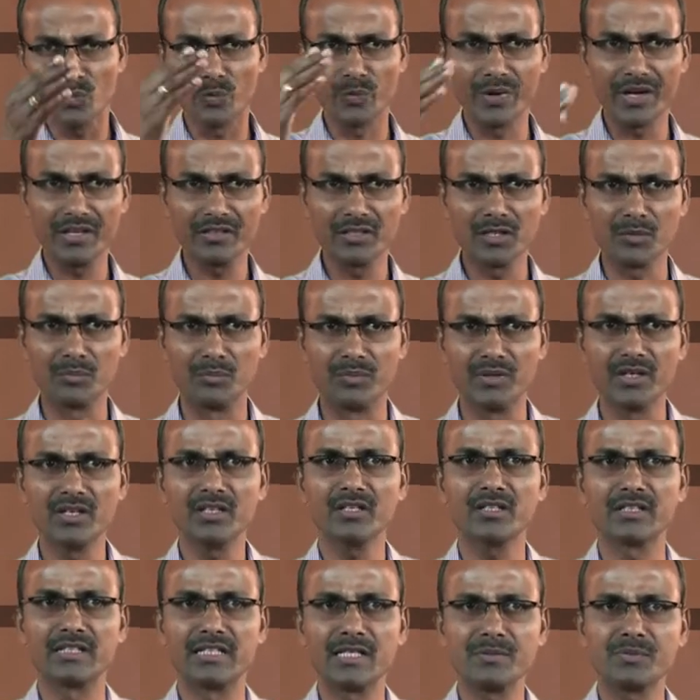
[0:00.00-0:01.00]
way the
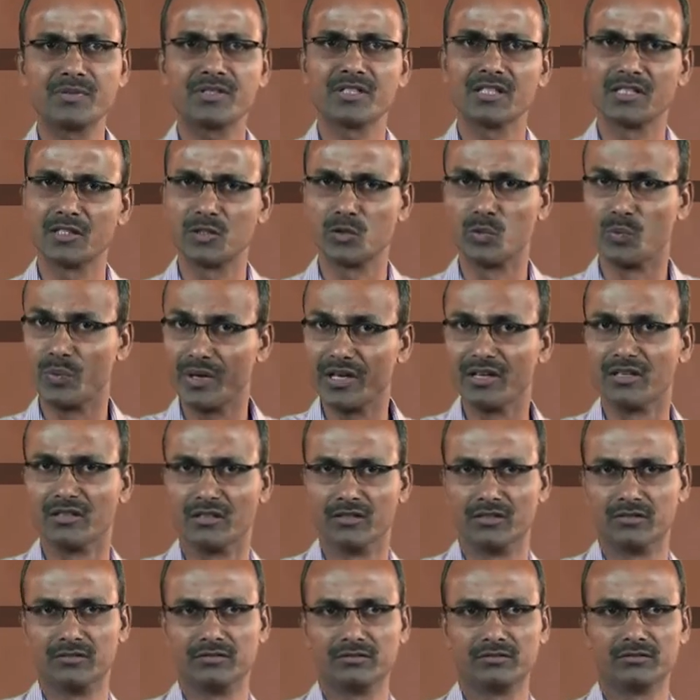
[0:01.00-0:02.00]
bird dips his wing,
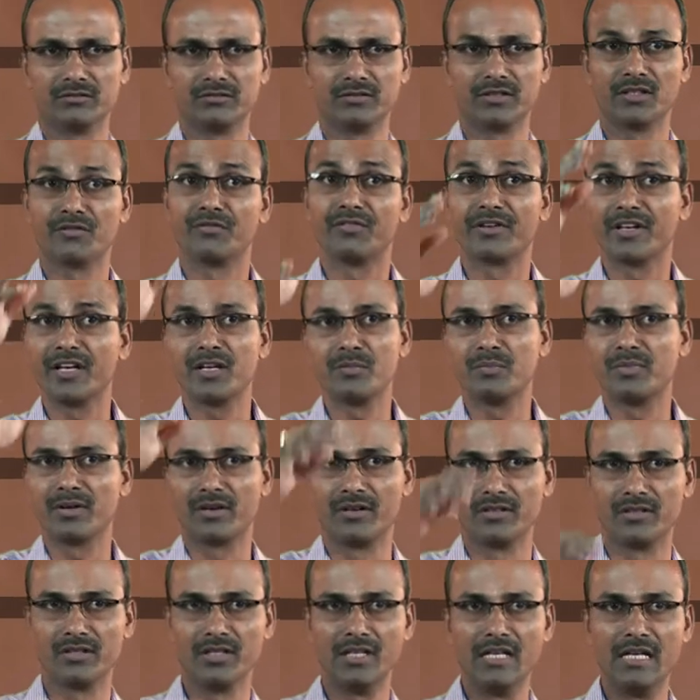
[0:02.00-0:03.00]
the free
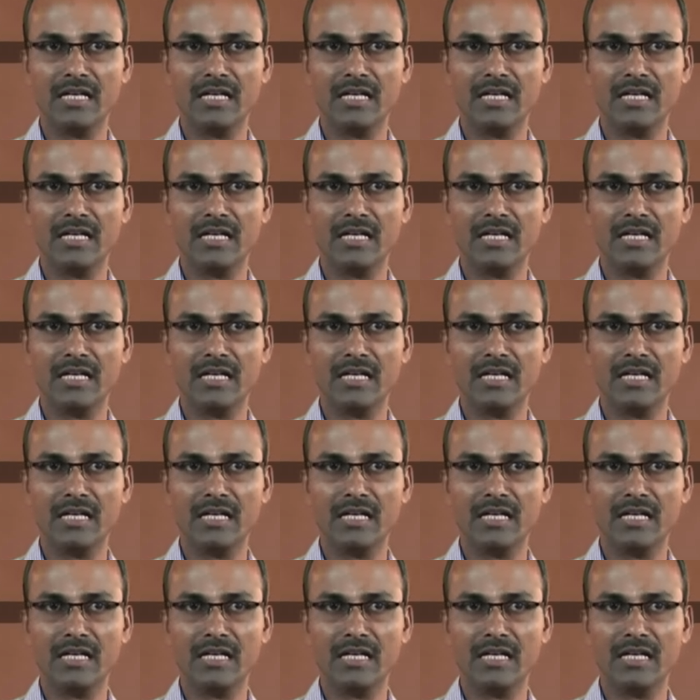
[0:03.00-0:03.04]
bird,